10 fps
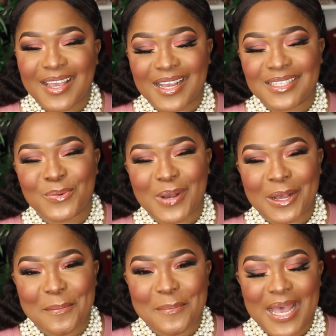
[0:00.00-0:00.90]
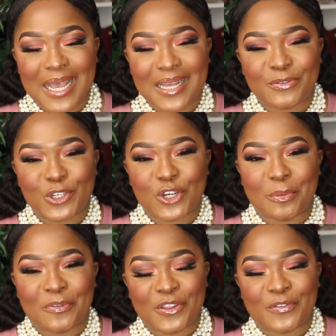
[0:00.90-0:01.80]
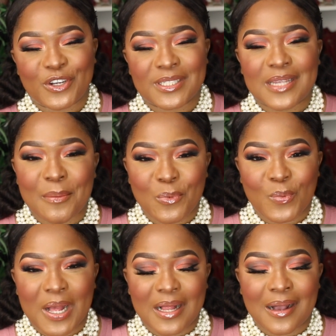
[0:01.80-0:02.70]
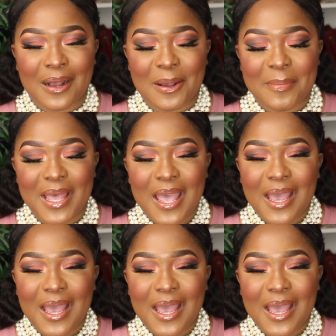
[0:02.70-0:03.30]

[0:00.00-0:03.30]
Hi guys, welcome back, and if you're joining me for the first time, welcome.